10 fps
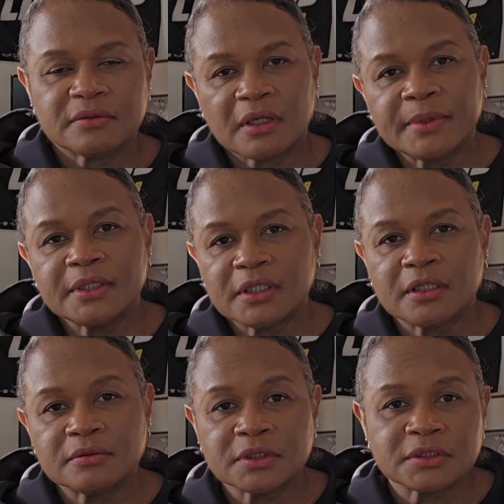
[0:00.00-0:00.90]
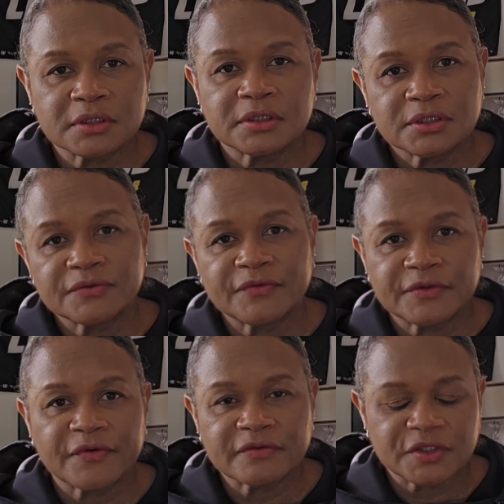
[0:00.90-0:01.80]
I mean, you know, it looks good. It's a
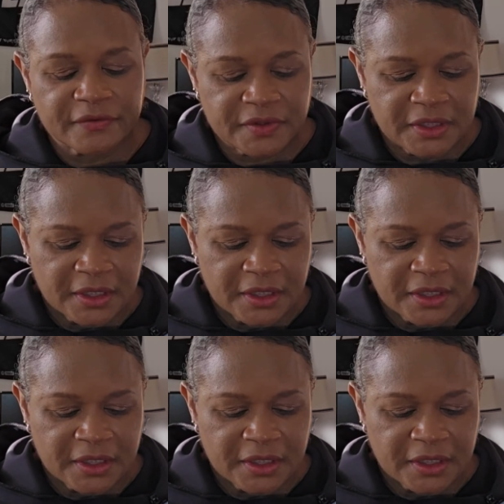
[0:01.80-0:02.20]
55 Chevy.